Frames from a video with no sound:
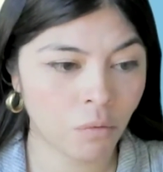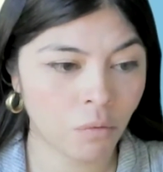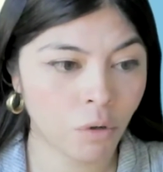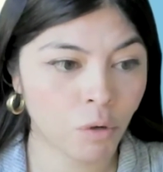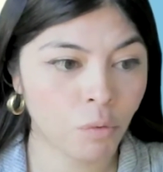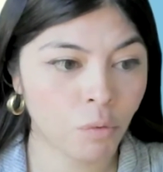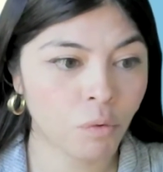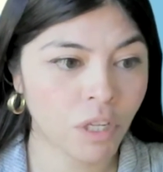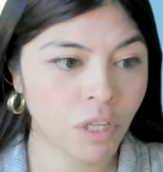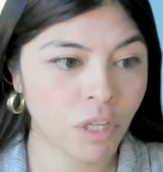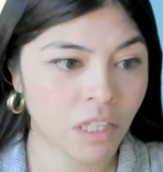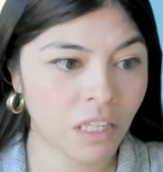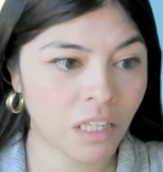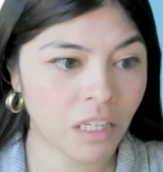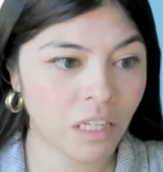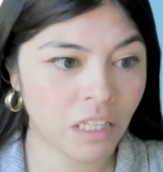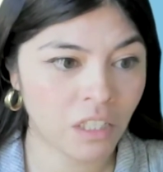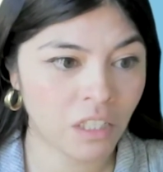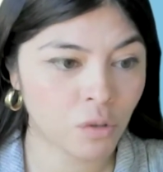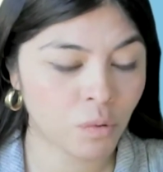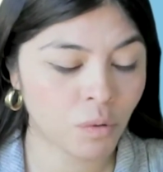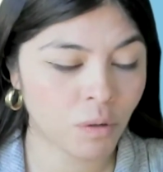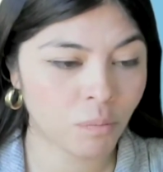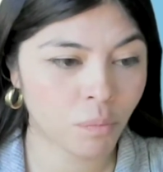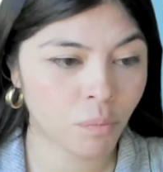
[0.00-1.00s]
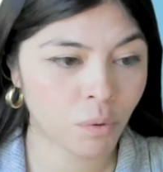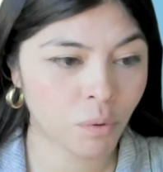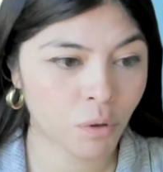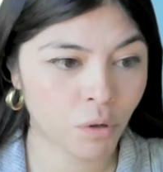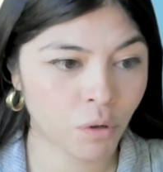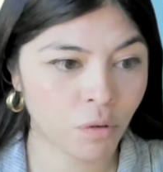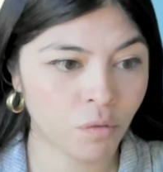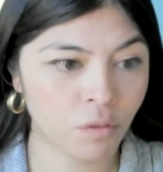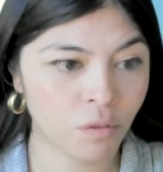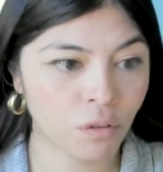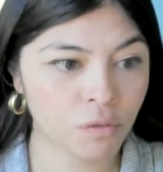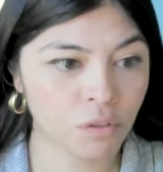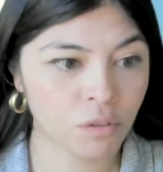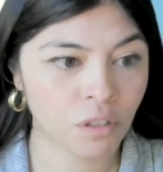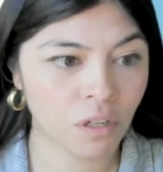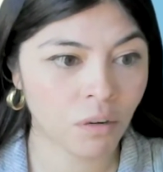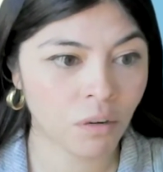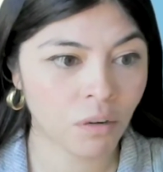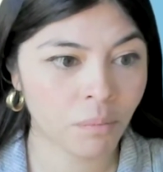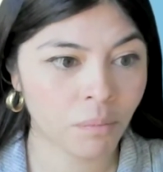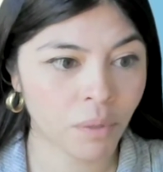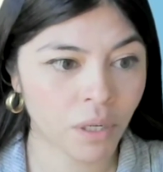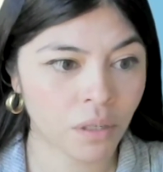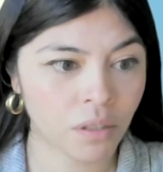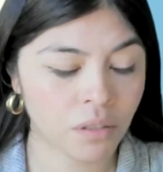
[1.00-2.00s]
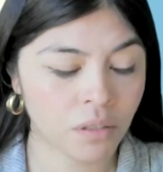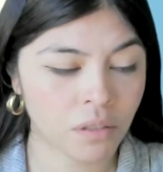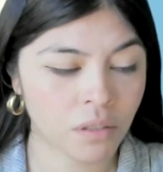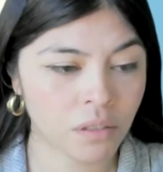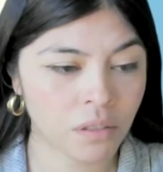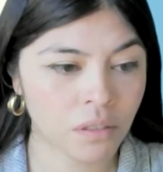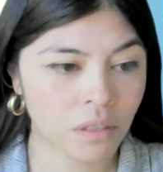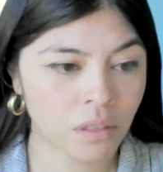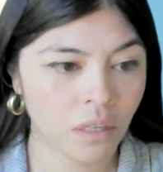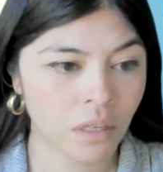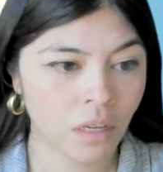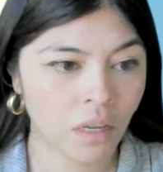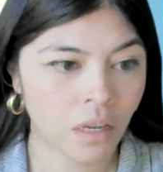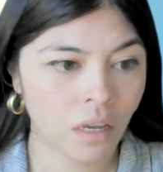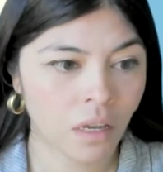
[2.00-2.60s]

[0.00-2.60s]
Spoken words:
we really need to improve those numbers